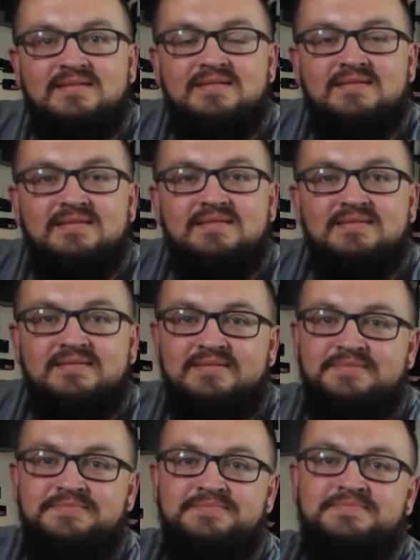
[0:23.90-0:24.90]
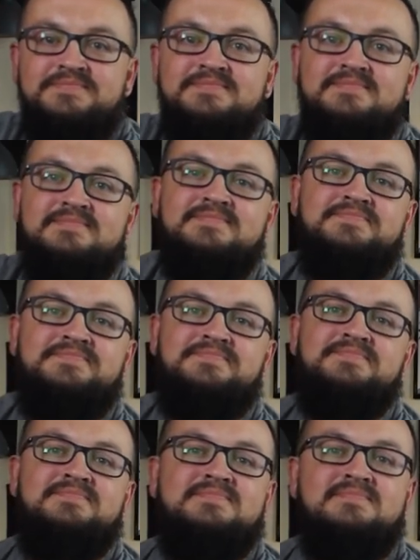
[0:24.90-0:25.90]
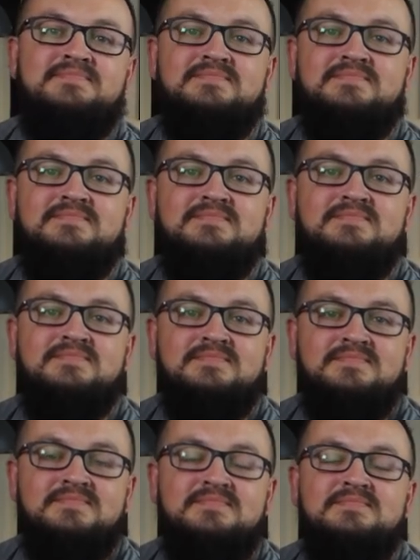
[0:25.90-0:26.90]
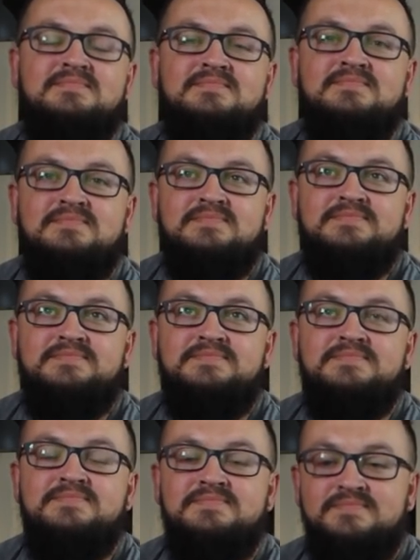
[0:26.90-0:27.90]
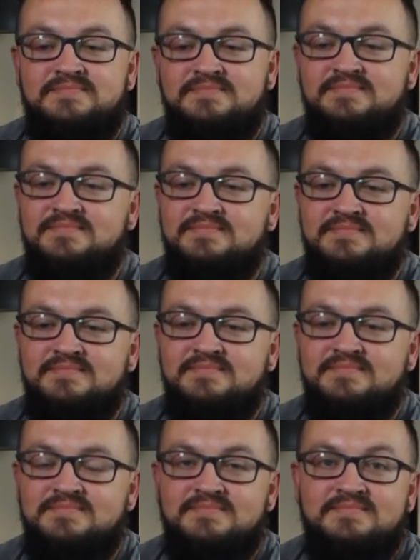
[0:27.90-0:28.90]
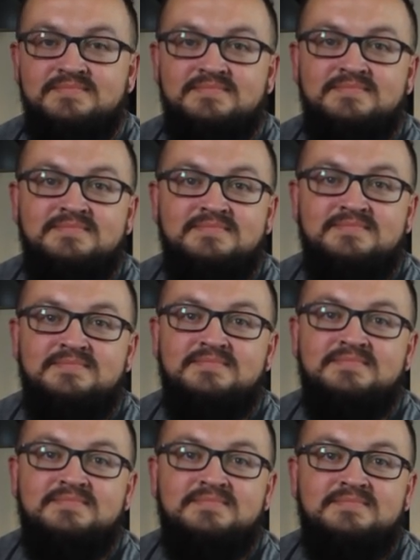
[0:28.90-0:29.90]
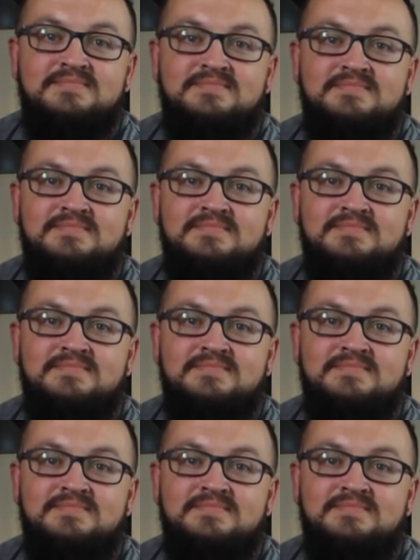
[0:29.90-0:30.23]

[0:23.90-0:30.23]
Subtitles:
The person shown says nothing.